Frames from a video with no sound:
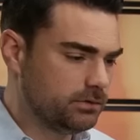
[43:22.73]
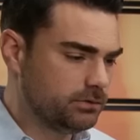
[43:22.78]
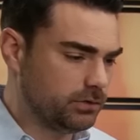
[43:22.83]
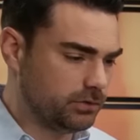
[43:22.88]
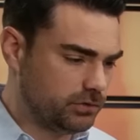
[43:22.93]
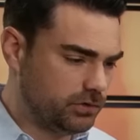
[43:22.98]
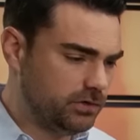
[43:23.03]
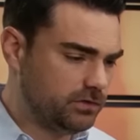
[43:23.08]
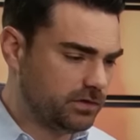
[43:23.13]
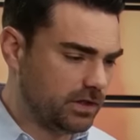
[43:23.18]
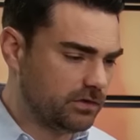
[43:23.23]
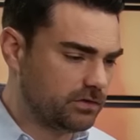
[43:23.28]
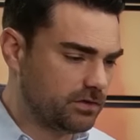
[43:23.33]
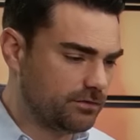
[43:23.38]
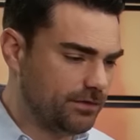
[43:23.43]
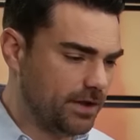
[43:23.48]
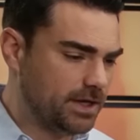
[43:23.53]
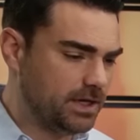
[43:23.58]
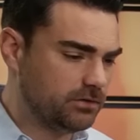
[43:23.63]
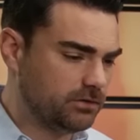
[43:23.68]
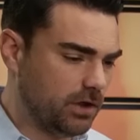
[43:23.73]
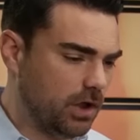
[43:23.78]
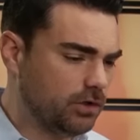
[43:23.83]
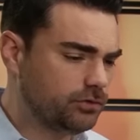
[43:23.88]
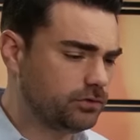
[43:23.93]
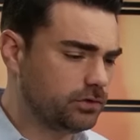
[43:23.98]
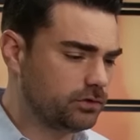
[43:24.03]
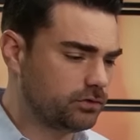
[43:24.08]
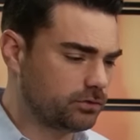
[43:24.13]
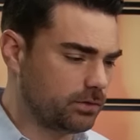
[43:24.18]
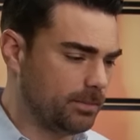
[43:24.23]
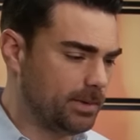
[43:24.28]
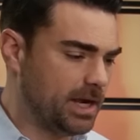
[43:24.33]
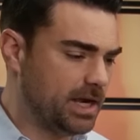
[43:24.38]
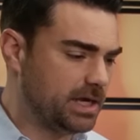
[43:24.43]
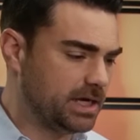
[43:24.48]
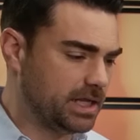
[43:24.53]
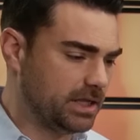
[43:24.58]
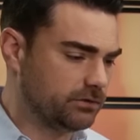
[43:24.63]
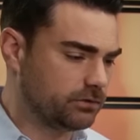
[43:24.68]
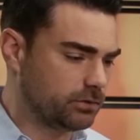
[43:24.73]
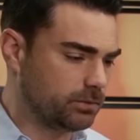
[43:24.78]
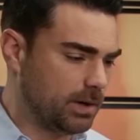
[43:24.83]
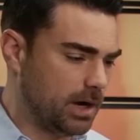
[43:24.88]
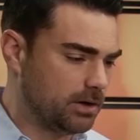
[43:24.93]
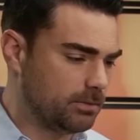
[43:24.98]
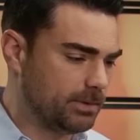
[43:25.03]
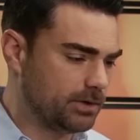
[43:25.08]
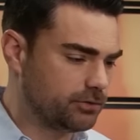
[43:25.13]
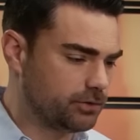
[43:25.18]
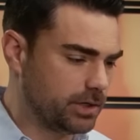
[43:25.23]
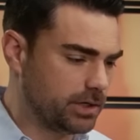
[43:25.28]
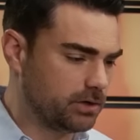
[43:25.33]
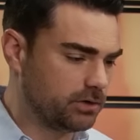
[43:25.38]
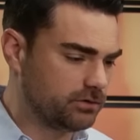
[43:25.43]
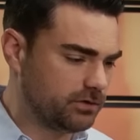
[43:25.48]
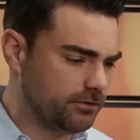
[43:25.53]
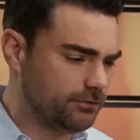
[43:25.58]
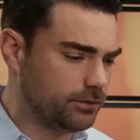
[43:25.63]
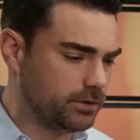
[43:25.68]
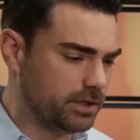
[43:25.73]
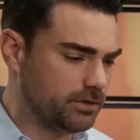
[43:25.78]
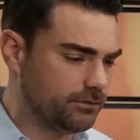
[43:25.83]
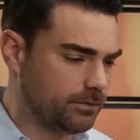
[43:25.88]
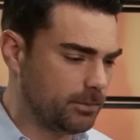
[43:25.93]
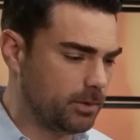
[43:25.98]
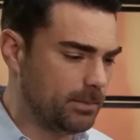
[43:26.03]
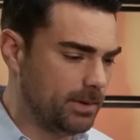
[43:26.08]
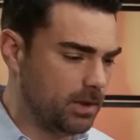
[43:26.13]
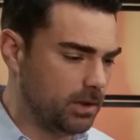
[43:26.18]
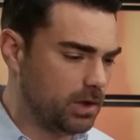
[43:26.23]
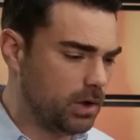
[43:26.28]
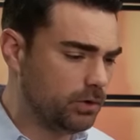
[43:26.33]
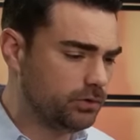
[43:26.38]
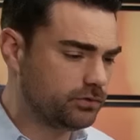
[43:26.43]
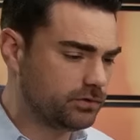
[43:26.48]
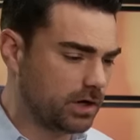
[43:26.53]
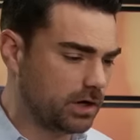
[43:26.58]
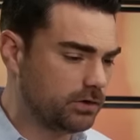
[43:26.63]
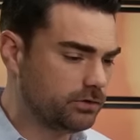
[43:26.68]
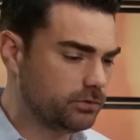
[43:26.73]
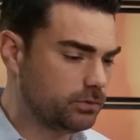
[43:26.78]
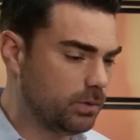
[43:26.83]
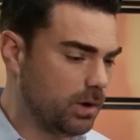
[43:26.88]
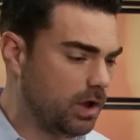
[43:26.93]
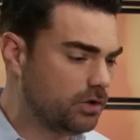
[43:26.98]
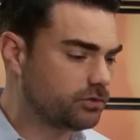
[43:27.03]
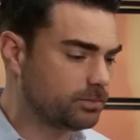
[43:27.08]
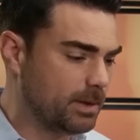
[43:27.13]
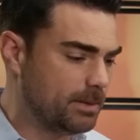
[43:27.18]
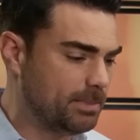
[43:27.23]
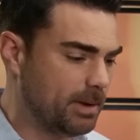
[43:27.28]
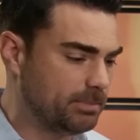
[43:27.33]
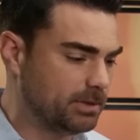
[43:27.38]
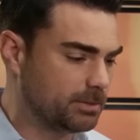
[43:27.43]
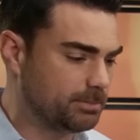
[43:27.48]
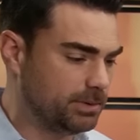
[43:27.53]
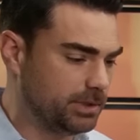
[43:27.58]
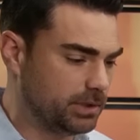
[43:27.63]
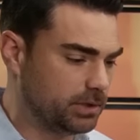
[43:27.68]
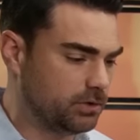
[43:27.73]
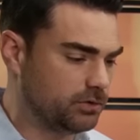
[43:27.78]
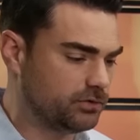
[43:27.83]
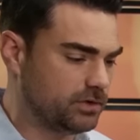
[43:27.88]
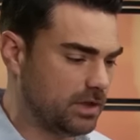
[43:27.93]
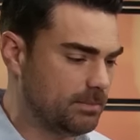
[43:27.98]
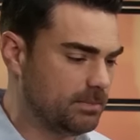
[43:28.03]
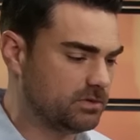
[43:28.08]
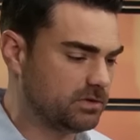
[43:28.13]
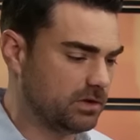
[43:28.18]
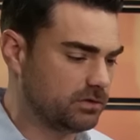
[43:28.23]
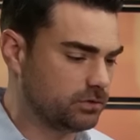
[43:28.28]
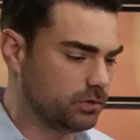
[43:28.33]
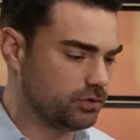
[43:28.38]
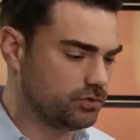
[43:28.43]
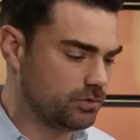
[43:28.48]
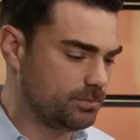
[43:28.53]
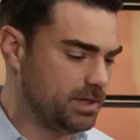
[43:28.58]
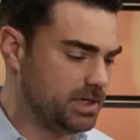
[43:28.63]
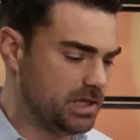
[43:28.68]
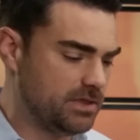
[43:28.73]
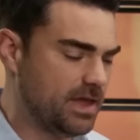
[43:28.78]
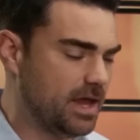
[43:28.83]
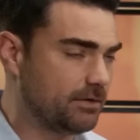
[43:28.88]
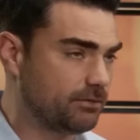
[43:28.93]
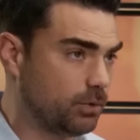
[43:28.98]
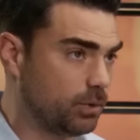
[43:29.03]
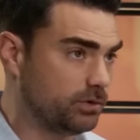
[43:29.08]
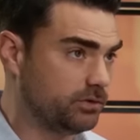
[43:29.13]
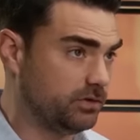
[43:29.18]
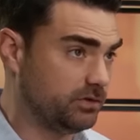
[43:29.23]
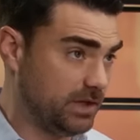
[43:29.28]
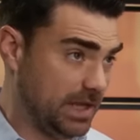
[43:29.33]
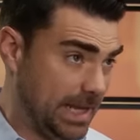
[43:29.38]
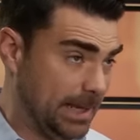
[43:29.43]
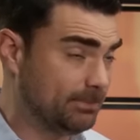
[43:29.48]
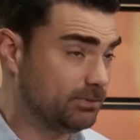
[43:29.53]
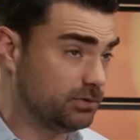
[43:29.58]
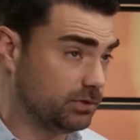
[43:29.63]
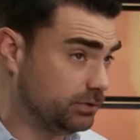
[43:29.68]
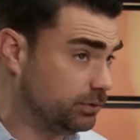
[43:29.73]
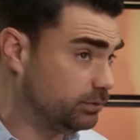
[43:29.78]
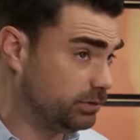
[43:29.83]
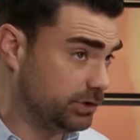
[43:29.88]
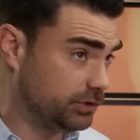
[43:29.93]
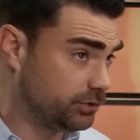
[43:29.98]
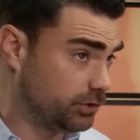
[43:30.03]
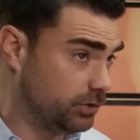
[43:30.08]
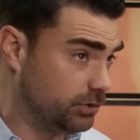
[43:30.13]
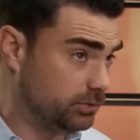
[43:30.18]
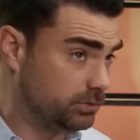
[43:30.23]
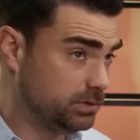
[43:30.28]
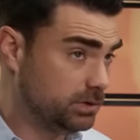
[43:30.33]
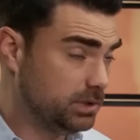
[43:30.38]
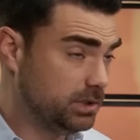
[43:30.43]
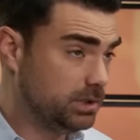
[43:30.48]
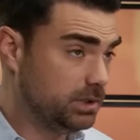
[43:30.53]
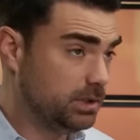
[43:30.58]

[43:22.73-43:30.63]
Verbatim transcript: So she says defendants also discriminated against Carano by treating her differently from her male co stars, who also made public political statements on social media. That, of course, is absolutely true.